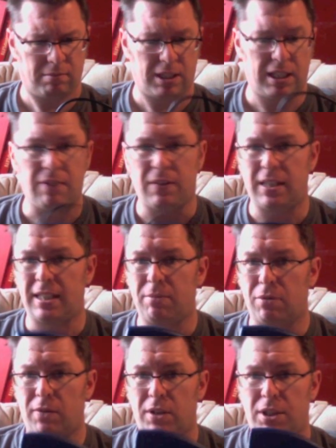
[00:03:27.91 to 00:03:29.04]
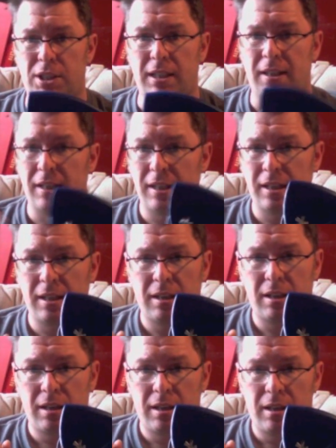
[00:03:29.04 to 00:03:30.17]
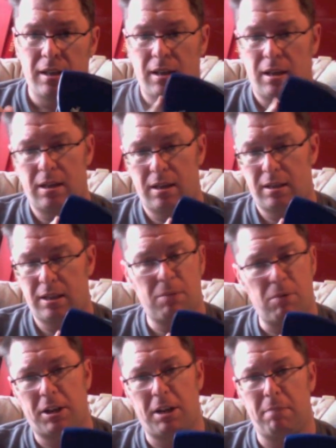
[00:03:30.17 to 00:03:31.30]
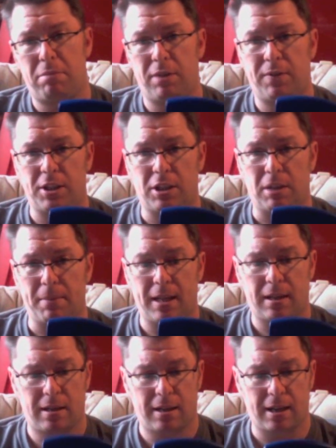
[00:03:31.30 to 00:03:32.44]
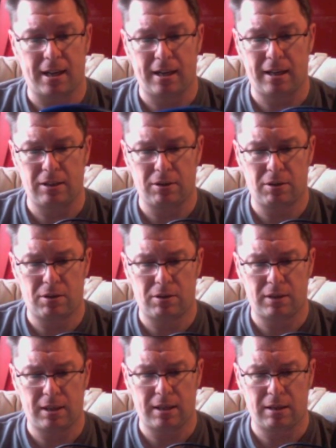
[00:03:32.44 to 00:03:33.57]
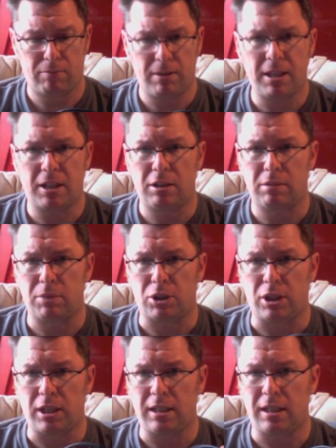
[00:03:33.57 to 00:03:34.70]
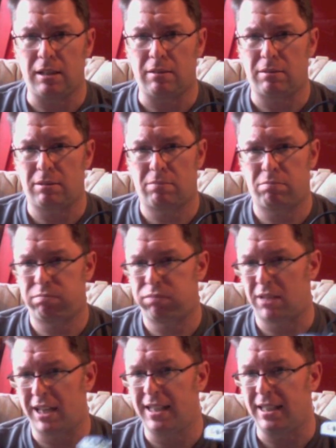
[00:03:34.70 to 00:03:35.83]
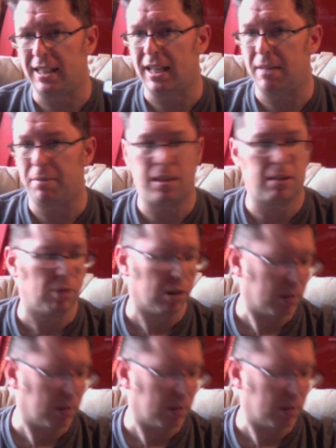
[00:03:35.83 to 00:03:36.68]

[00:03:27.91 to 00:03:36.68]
DVC130. Doesn't work on an input device on a Mac, and on a Windows machine it pretends it's there, but it doesn't work.